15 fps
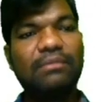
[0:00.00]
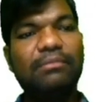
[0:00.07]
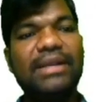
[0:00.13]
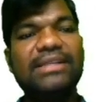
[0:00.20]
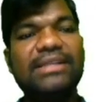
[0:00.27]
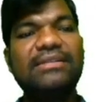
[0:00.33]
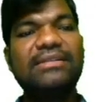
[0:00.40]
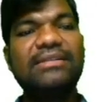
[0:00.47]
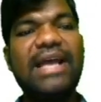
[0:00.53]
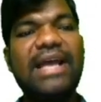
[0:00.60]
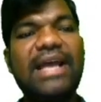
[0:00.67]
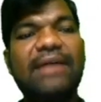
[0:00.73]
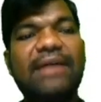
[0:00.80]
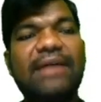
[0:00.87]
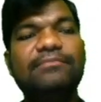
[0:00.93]
press
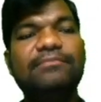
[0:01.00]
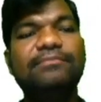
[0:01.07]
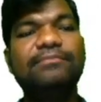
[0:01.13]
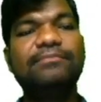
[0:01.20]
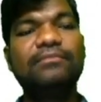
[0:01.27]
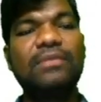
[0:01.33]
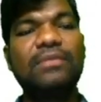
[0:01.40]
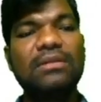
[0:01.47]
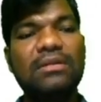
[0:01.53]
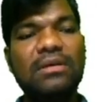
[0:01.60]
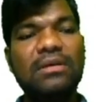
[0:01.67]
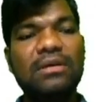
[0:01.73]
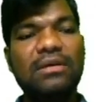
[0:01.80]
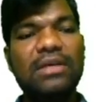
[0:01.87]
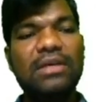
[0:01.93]
tab,
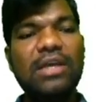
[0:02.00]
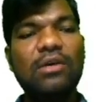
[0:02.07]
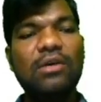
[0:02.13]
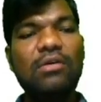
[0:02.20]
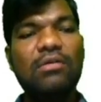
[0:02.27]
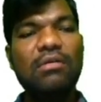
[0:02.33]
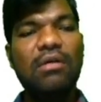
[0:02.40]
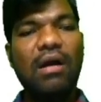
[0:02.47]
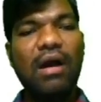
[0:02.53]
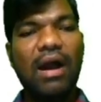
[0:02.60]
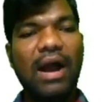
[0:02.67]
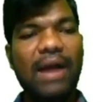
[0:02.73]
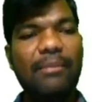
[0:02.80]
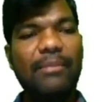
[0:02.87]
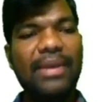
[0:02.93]
give
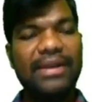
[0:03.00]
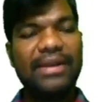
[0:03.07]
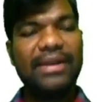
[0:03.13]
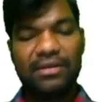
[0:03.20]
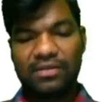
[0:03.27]
append.